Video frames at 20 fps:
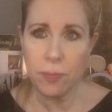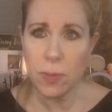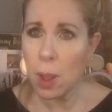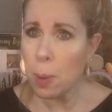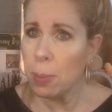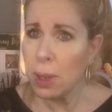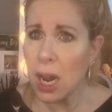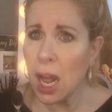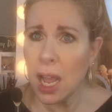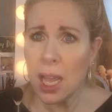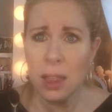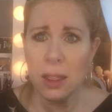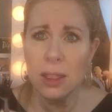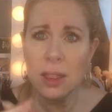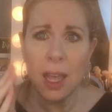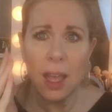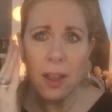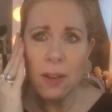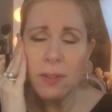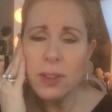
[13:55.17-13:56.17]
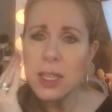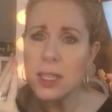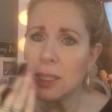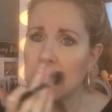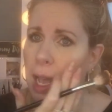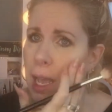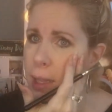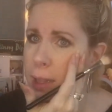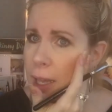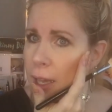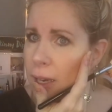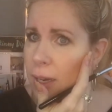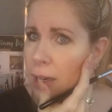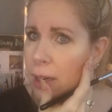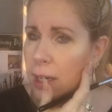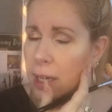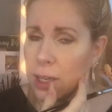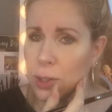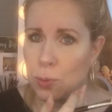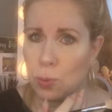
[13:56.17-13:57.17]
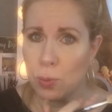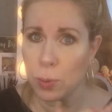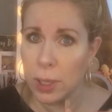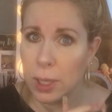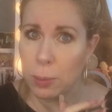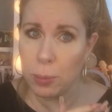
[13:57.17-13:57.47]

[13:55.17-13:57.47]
But I love this highlighter. It is really